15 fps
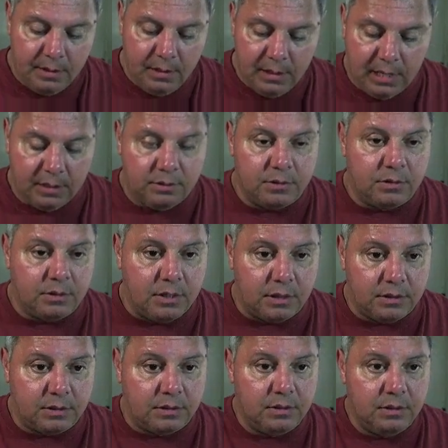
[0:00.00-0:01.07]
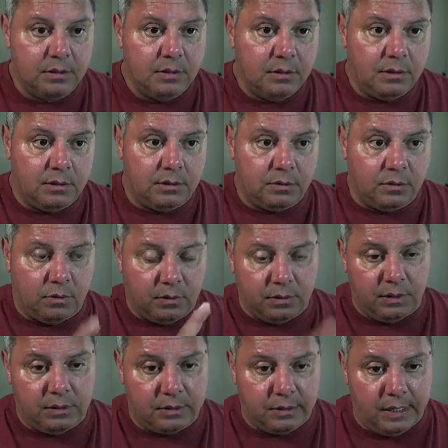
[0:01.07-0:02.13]
I'll discuss installing
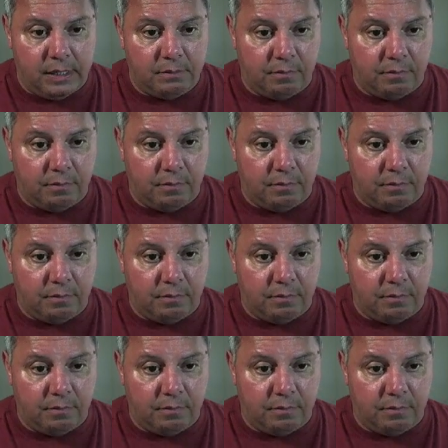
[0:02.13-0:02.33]
these later.